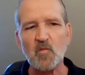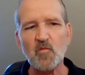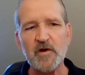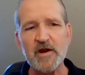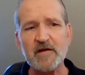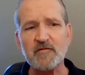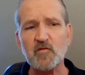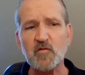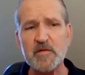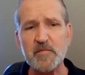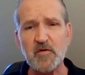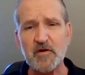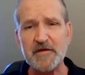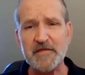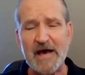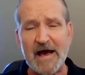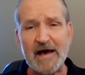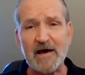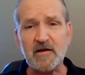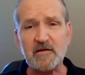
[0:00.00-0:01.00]
Whenever we
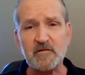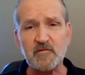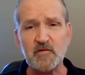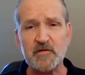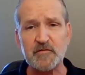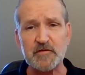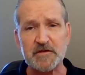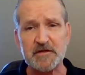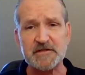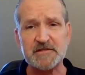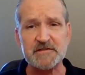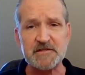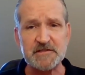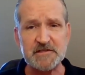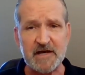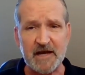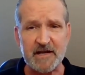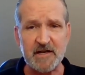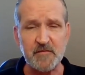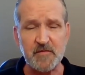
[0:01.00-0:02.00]
breathe out, we release a
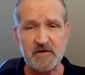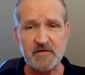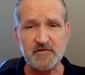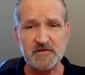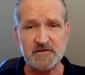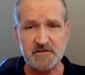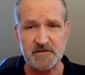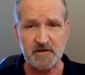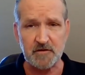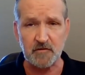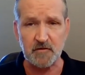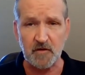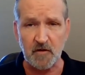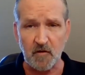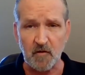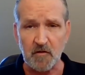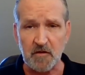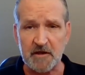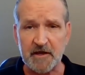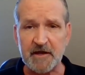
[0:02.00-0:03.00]
tiny bit of
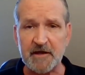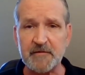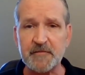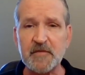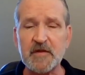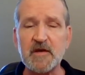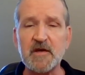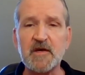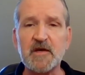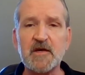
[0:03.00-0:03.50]
acetylcholine.